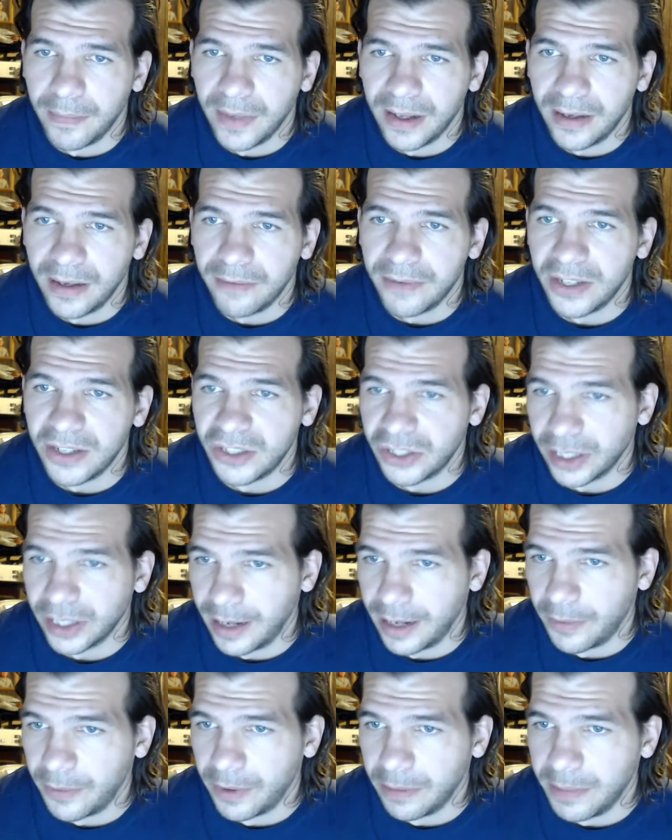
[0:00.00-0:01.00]
Eventually, I
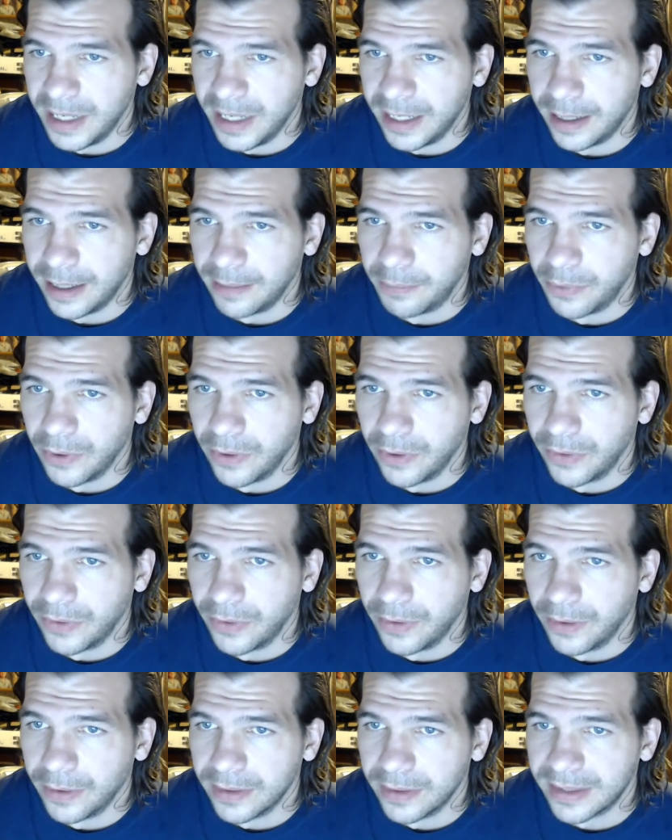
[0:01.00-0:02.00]
want to meet up with
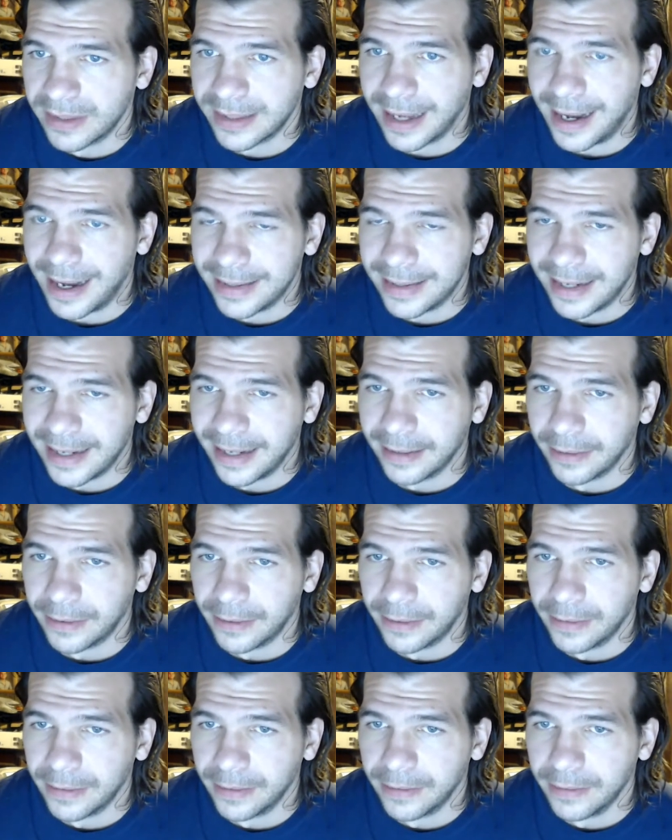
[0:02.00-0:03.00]
Scott
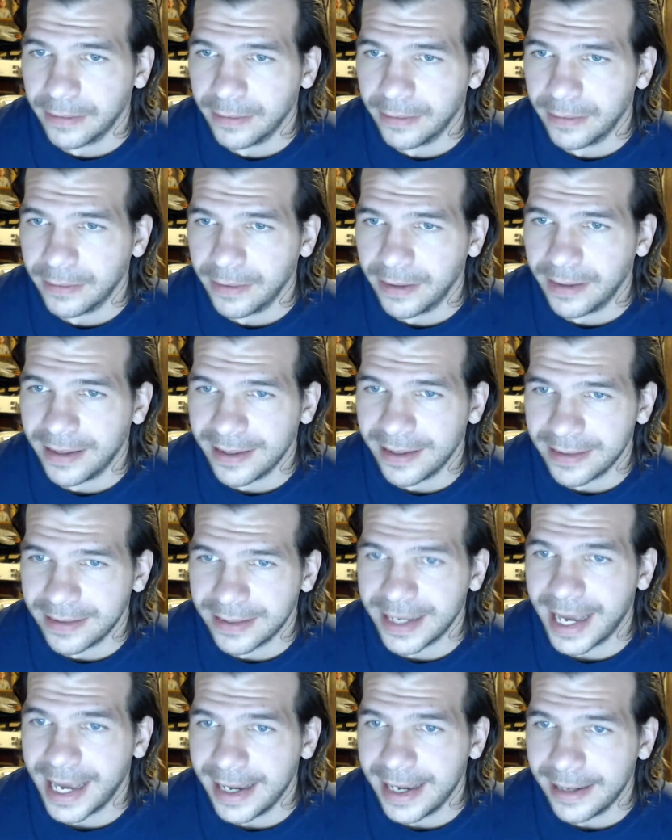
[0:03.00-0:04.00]
Taylor and his
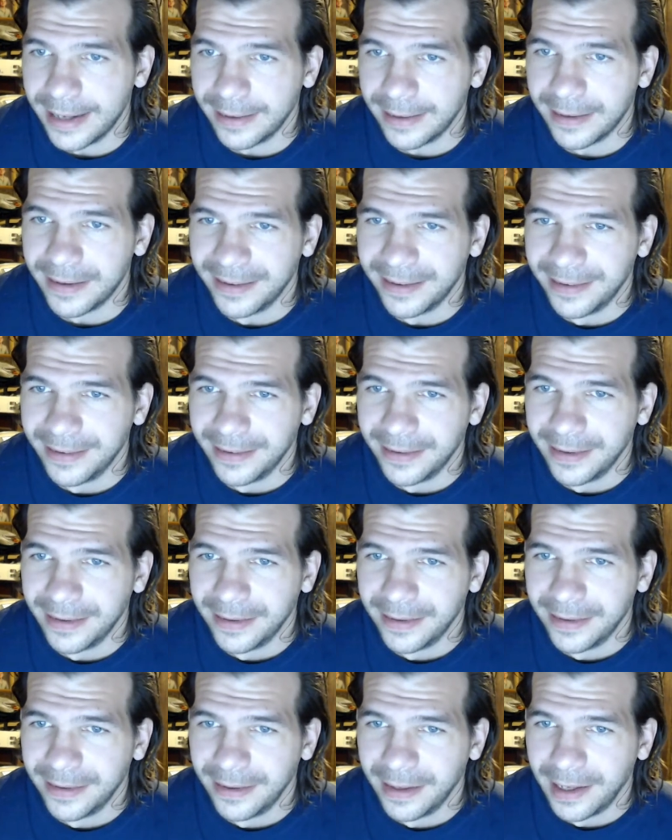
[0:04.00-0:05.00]
gang
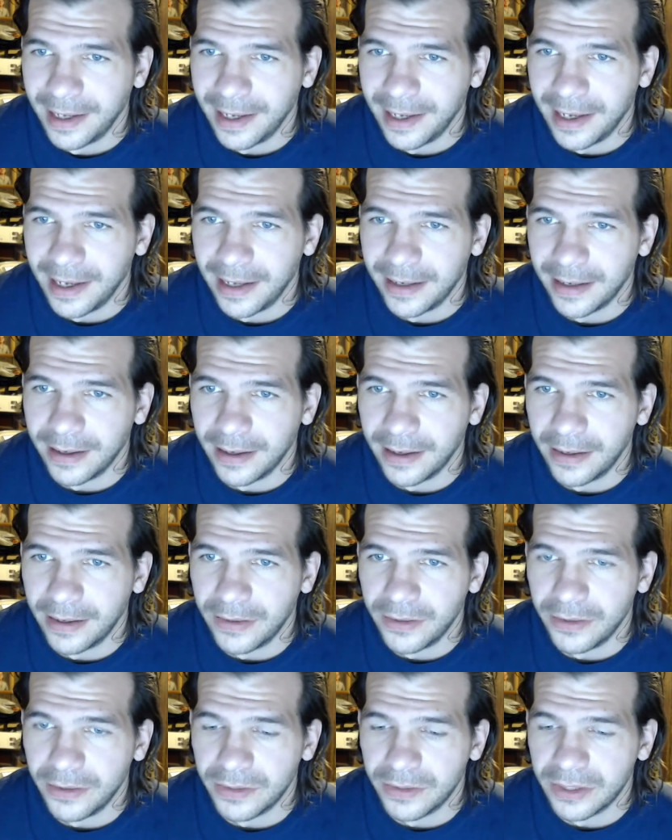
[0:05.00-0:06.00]
and
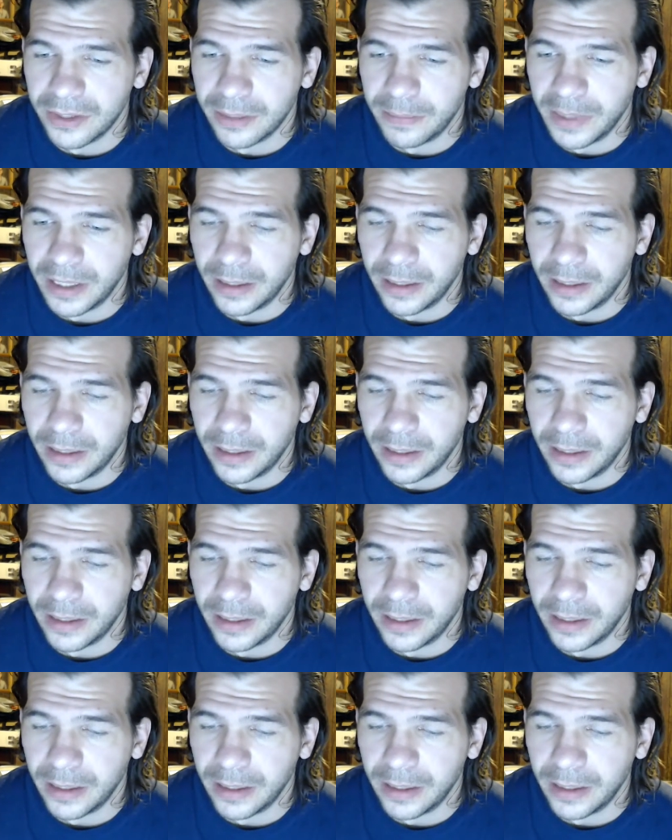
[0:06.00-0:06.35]
do some